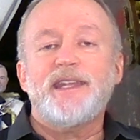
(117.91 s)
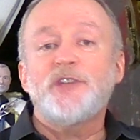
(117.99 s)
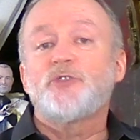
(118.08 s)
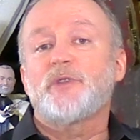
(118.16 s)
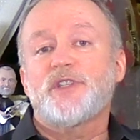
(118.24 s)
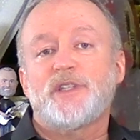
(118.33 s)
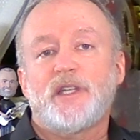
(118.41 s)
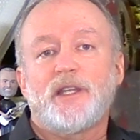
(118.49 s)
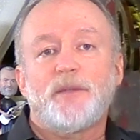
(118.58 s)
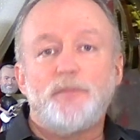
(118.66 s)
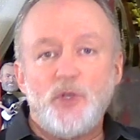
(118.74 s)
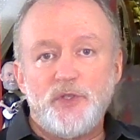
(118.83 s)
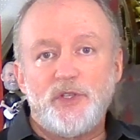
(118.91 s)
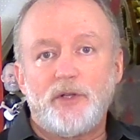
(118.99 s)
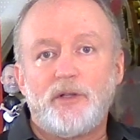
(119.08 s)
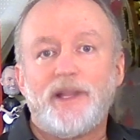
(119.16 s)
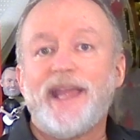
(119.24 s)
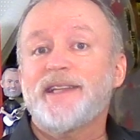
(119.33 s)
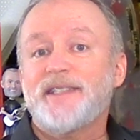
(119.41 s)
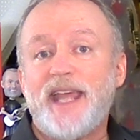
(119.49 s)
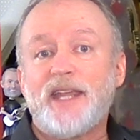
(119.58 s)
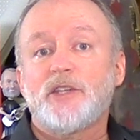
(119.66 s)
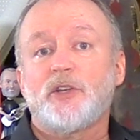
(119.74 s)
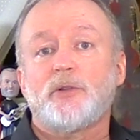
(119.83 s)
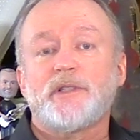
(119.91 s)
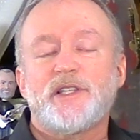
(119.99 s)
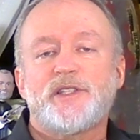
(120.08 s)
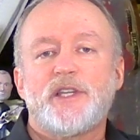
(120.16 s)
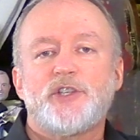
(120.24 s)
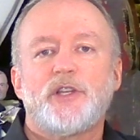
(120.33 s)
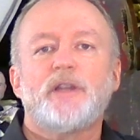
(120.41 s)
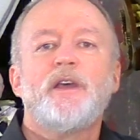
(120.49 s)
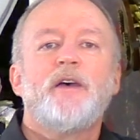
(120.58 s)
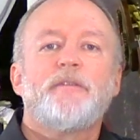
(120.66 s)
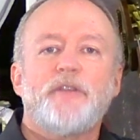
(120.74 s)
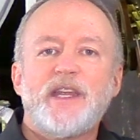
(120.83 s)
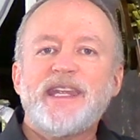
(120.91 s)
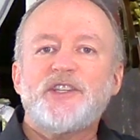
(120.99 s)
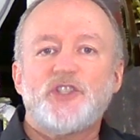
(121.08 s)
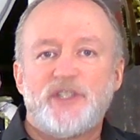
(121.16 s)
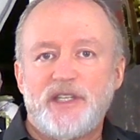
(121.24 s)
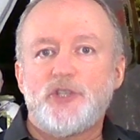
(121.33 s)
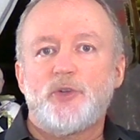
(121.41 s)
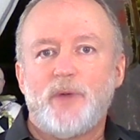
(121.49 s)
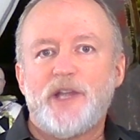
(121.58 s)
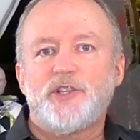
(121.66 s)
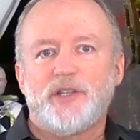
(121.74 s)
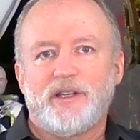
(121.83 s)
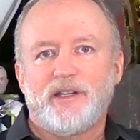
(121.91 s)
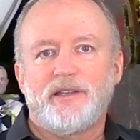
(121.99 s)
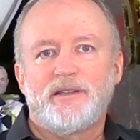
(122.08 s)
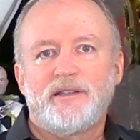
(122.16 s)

interesting musical and technical decision for each situation.